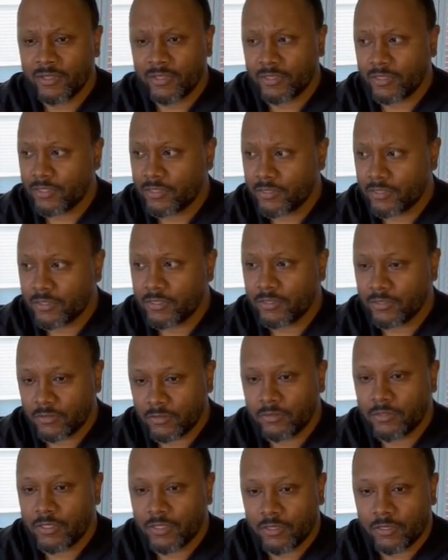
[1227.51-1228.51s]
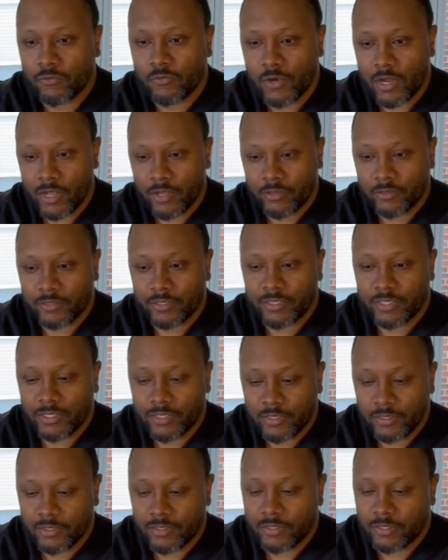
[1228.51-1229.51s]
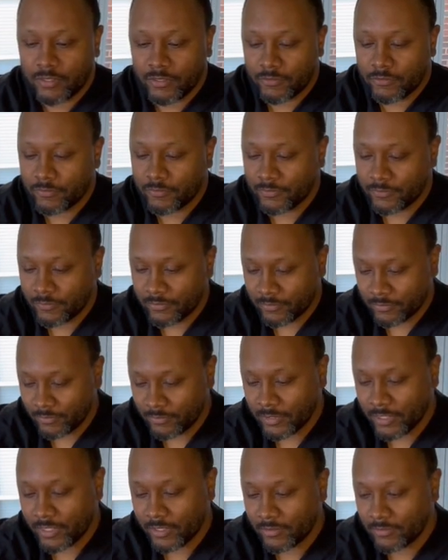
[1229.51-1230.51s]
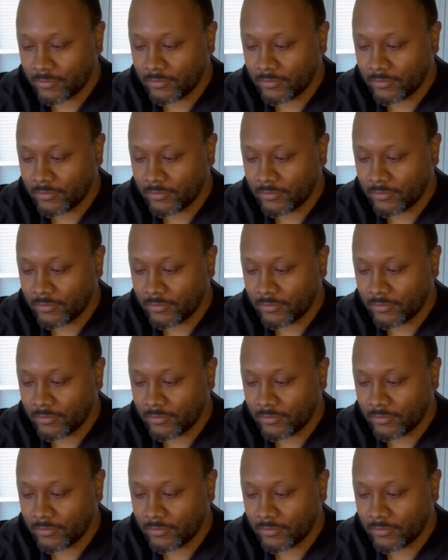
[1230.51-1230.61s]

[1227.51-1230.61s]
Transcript: It took a while, and then he got.